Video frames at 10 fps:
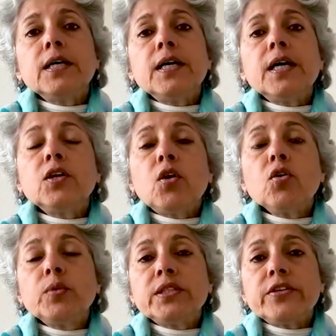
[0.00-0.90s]
uh,
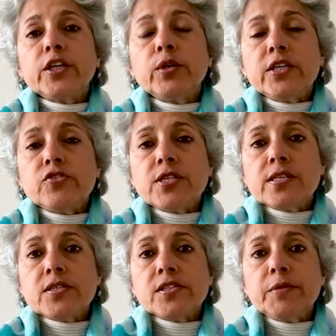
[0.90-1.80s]
along with the regulatory
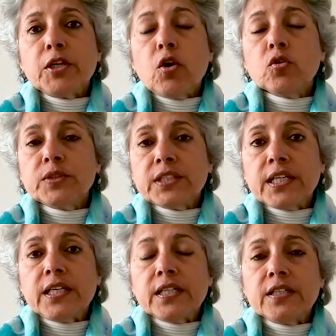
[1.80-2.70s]
system, along with the
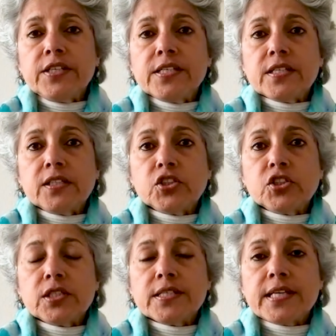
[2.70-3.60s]
clinical
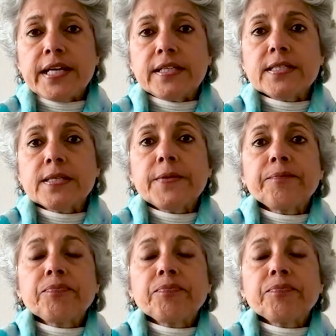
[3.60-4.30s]
research sites,